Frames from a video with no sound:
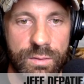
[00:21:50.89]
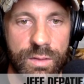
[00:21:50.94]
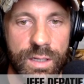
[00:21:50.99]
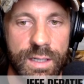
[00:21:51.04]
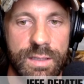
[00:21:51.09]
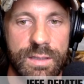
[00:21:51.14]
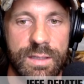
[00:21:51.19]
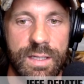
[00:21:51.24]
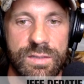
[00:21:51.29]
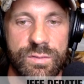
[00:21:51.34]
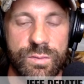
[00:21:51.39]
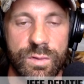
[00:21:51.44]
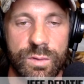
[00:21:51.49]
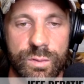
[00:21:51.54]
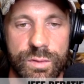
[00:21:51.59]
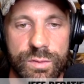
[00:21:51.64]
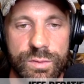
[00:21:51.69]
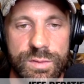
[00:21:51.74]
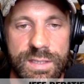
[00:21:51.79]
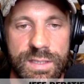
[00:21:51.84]
right? That's where
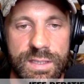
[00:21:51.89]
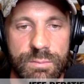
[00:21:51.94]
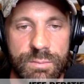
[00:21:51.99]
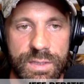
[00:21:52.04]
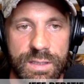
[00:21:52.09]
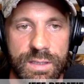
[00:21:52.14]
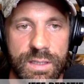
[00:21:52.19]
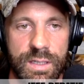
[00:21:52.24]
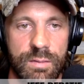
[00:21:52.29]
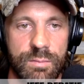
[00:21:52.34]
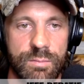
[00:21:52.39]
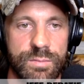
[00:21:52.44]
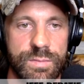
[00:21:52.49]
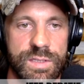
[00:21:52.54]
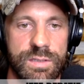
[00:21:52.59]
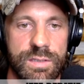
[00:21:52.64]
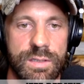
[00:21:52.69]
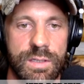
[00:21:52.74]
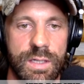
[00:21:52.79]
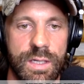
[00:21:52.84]
routine
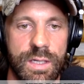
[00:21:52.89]
becomes